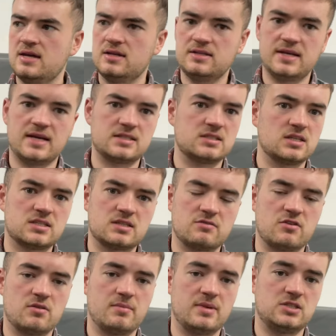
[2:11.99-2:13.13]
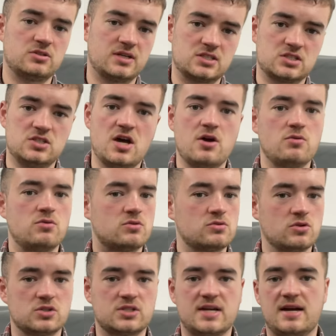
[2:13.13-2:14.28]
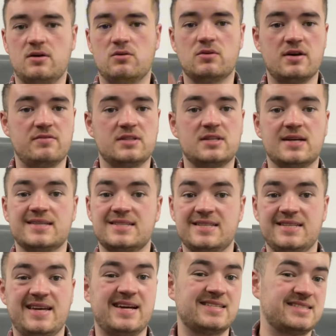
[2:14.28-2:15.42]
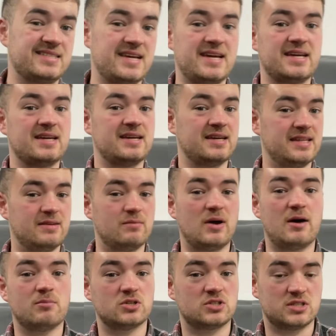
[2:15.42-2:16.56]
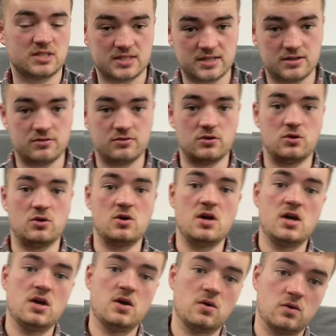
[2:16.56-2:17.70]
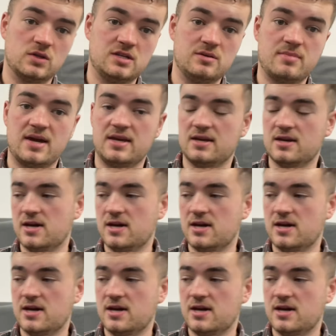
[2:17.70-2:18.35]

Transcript: Yes, does it fit the metrics? No, cross it out. If it does, yes, tick, and then how much does it sell for on eBay?